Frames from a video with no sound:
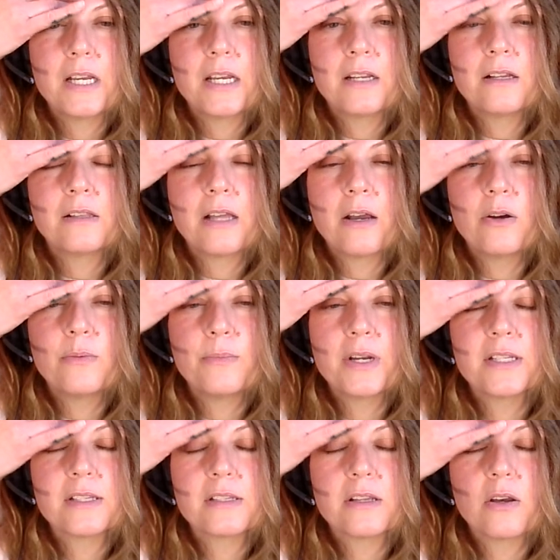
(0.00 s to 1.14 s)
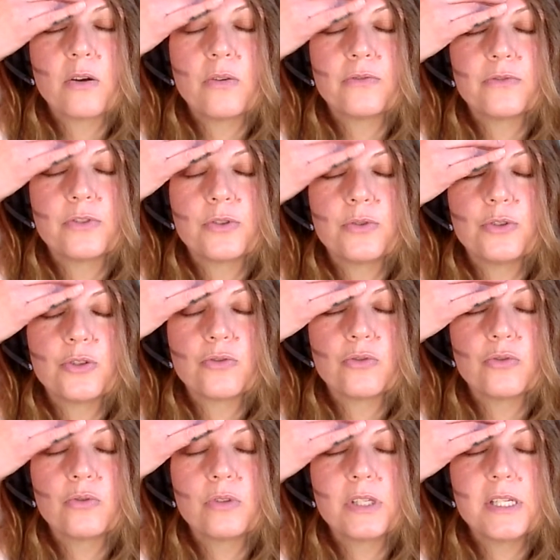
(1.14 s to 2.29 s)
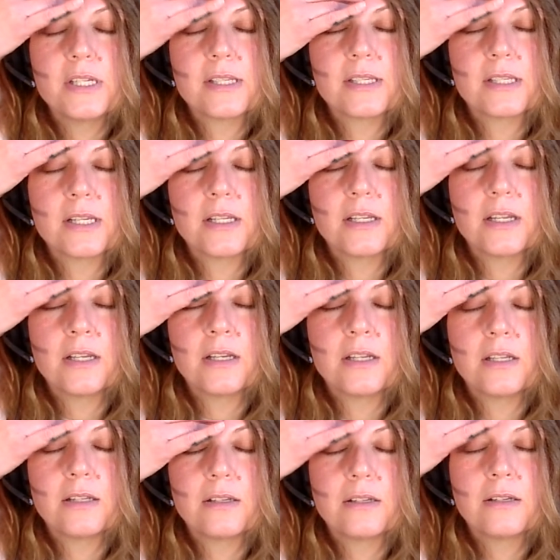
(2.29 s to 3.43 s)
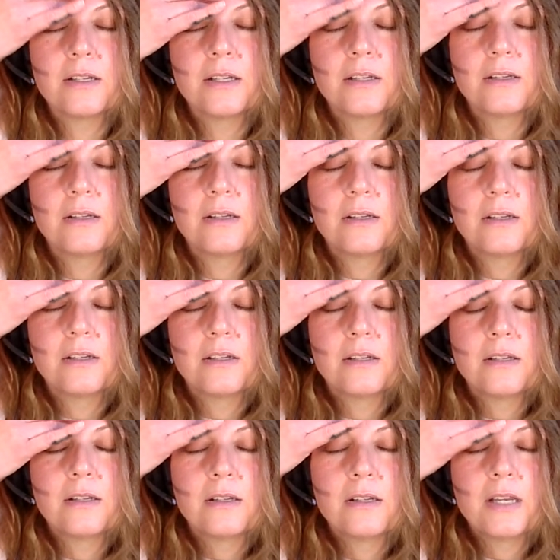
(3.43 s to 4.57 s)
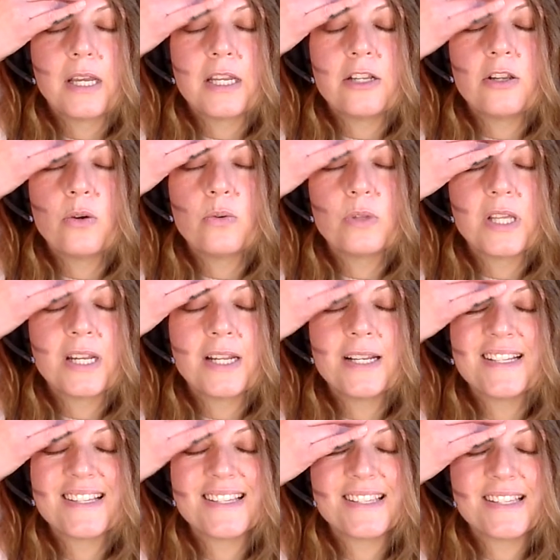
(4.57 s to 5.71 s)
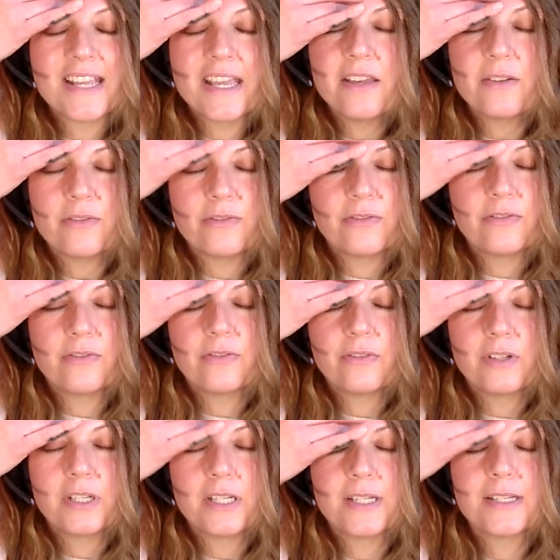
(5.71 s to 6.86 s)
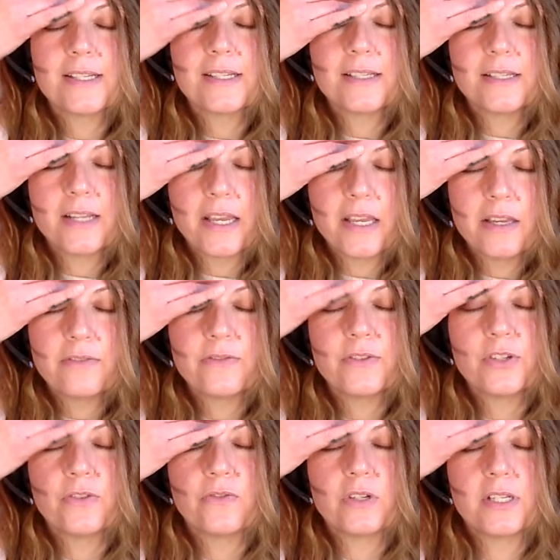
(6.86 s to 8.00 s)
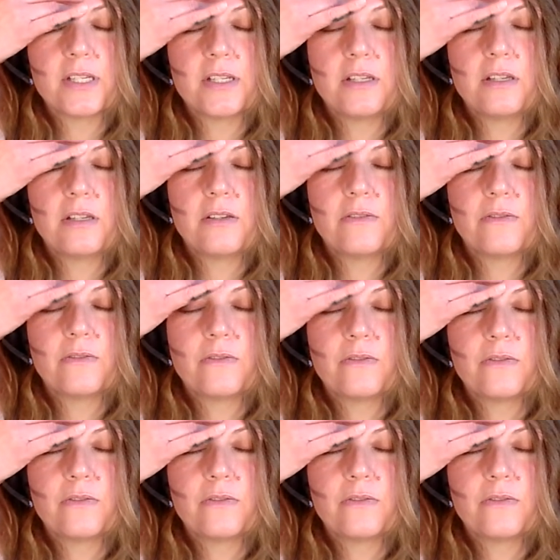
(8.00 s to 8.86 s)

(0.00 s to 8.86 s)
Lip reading: and allow myself to truly sit in it and know that it is safe. It is safe to receive.